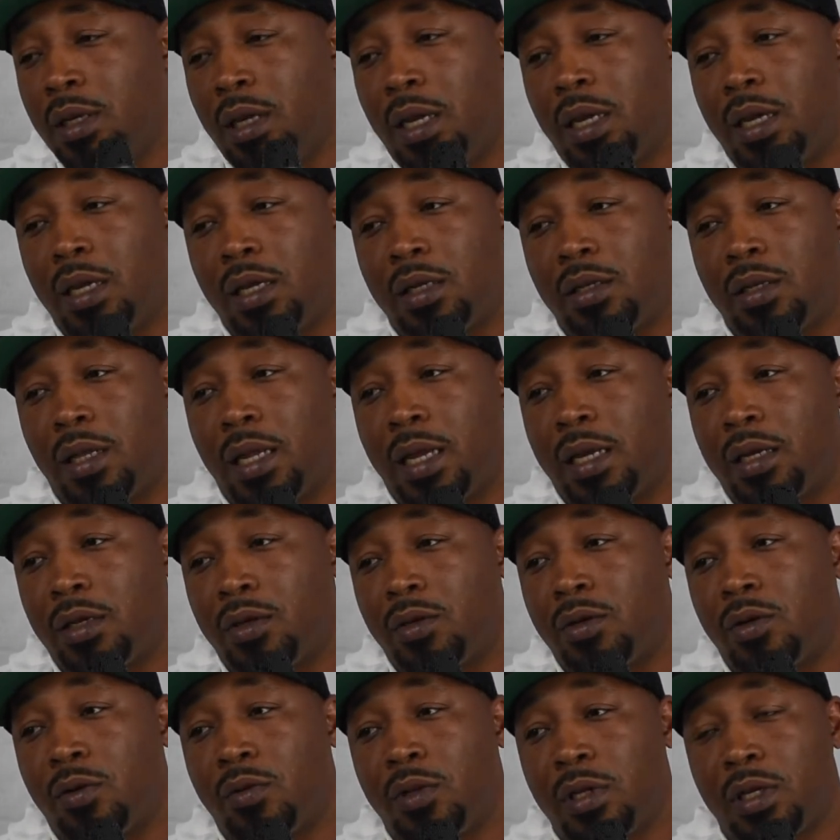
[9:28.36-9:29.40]
and like,
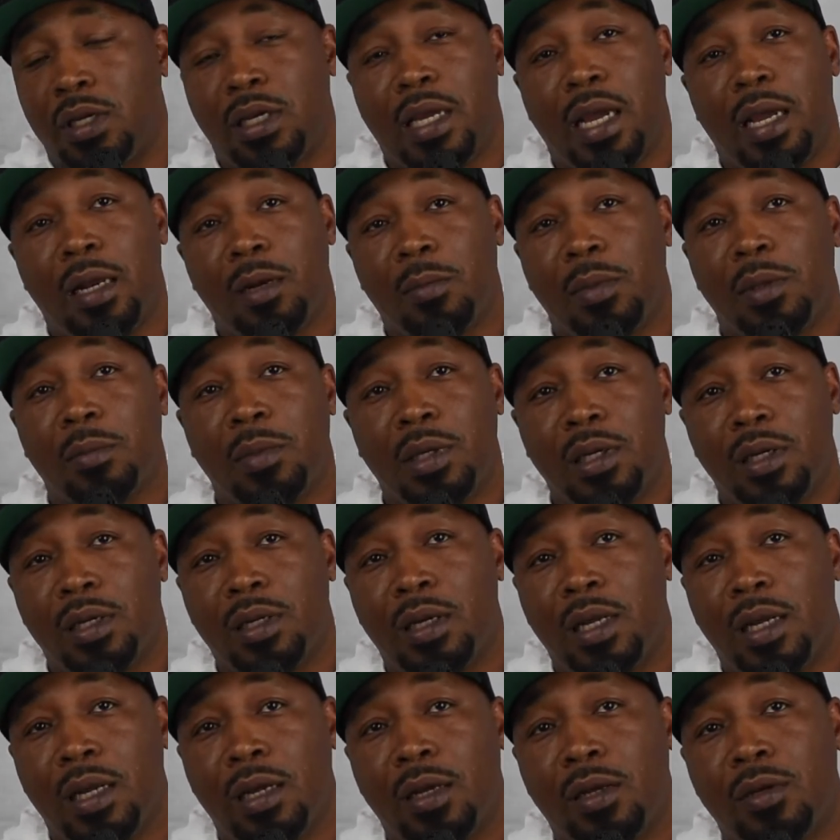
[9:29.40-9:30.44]
the economy being
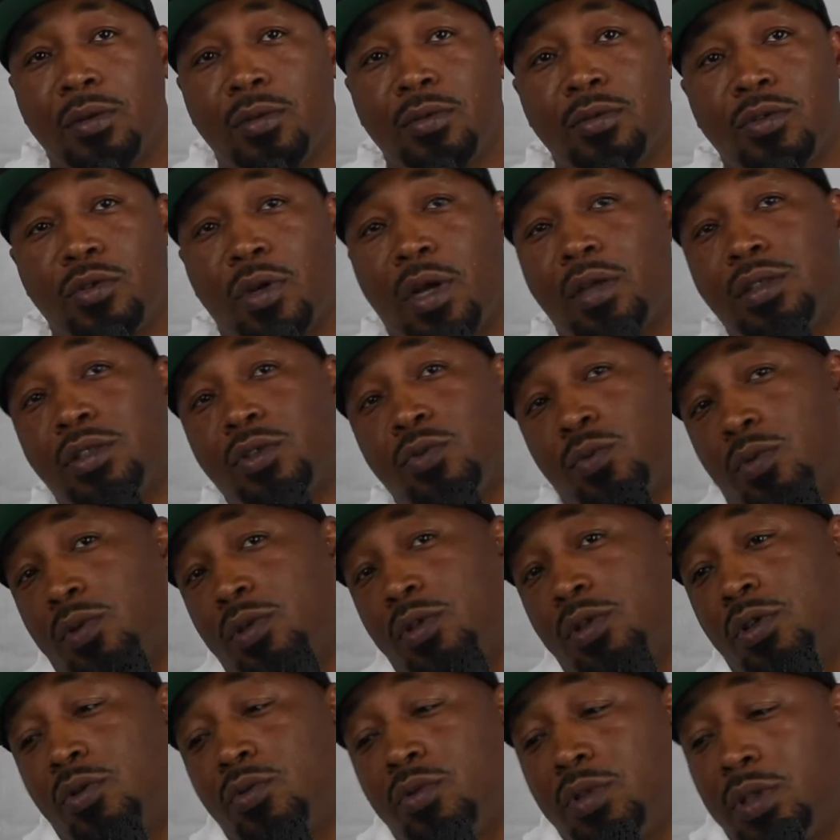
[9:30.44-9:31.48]
down. So I just wanted
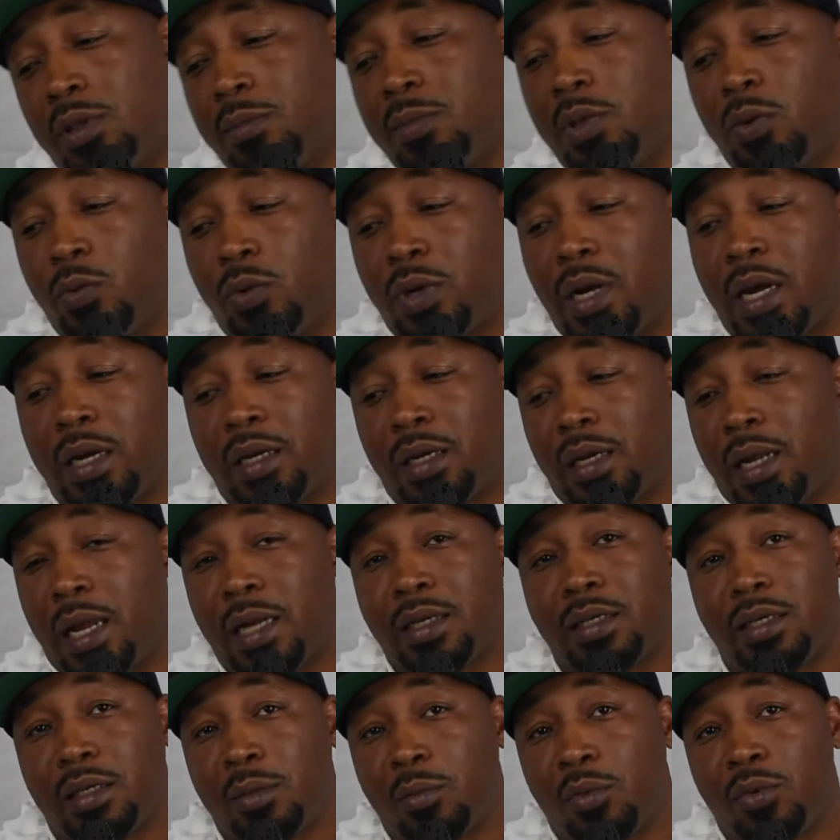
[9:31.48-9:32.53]
to do something to where I can
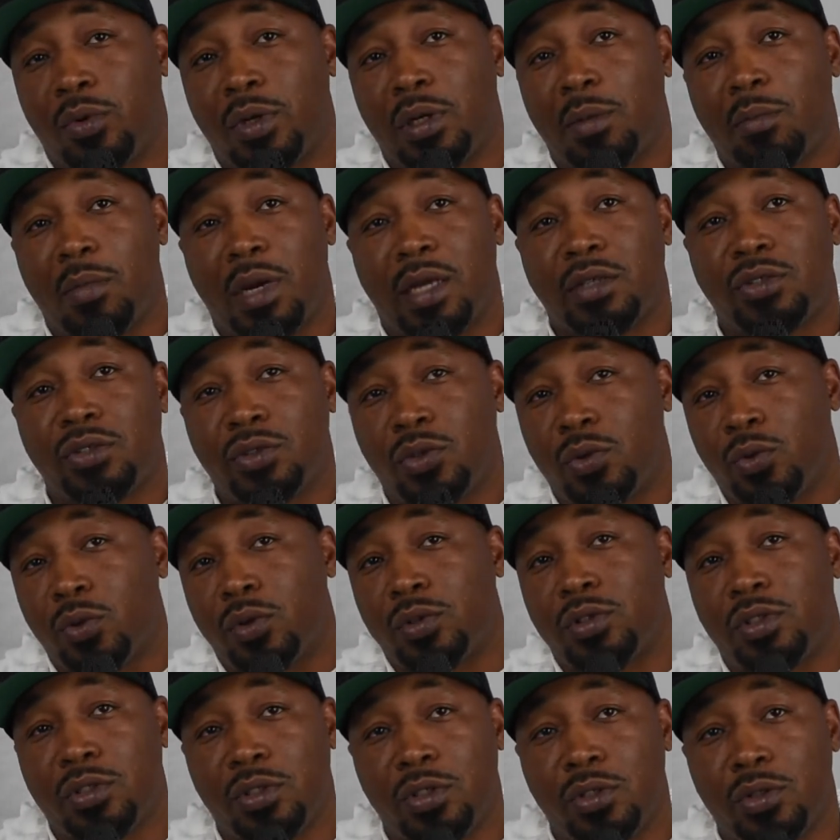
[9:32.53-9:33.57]
actually bring my store
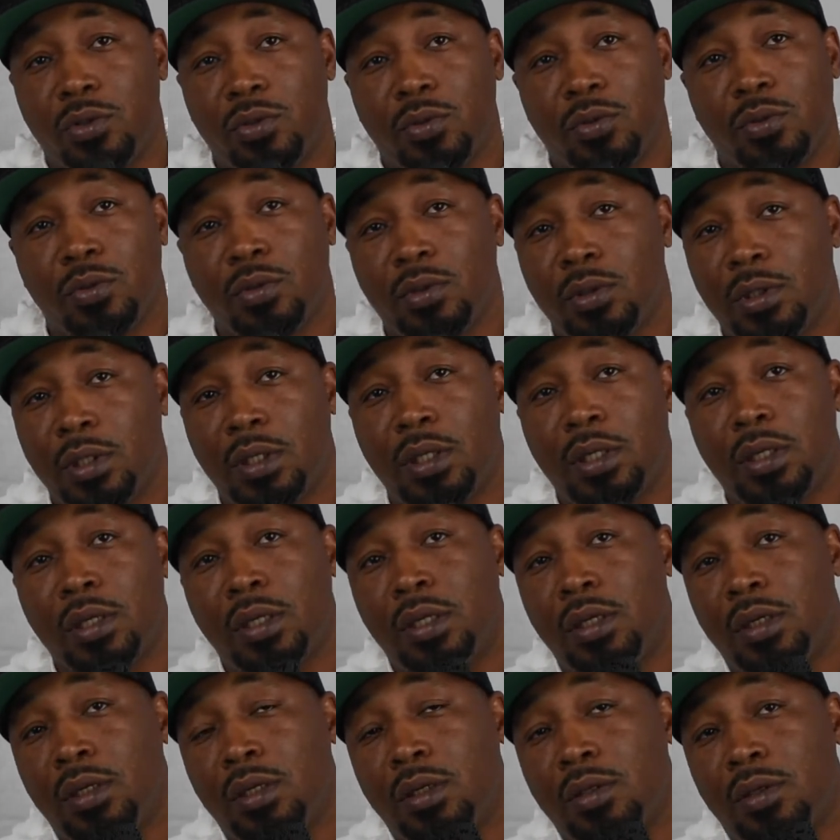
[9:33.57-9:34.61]
to you.
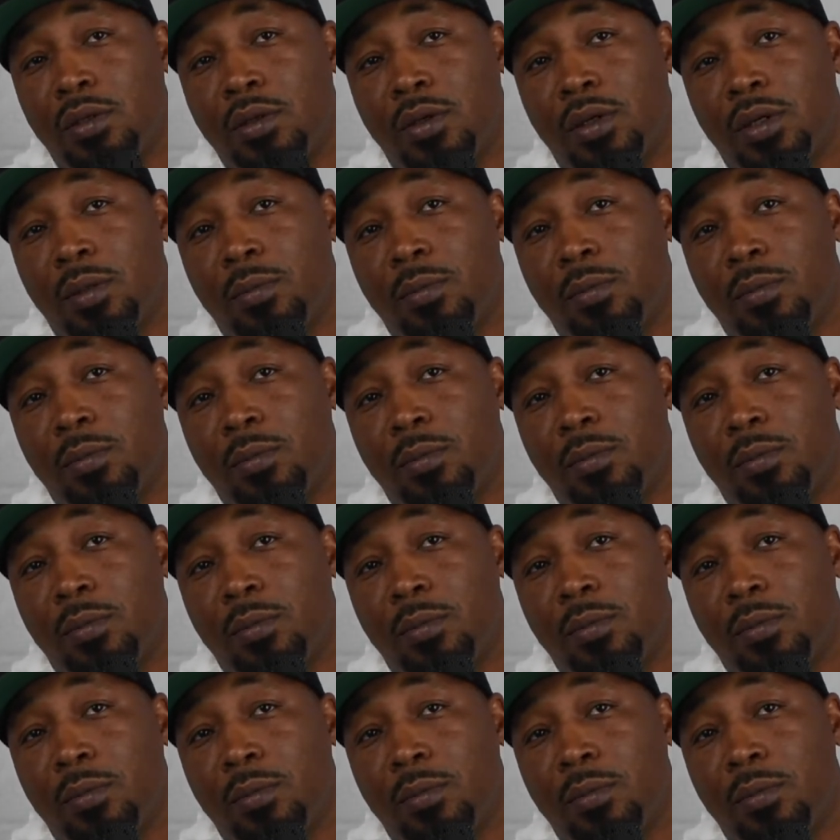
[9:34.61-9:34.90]
You know